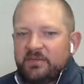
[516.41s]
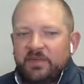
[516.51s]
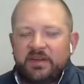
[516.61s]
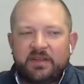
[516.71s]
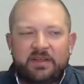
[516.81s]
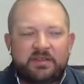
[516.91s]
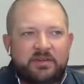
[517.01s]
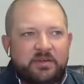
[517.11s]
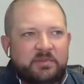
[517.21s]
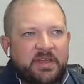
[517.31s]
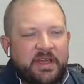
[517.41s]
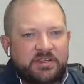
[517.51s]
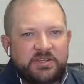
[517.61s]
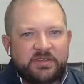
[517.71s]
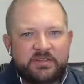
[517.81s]
I mean,
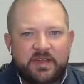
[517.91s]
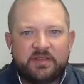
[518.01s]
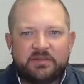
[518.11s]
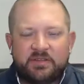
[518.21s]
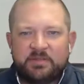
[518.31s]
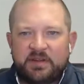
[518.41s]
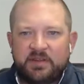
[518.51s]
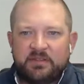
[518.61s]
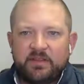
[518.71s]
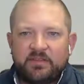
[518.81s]
cash discounts has been on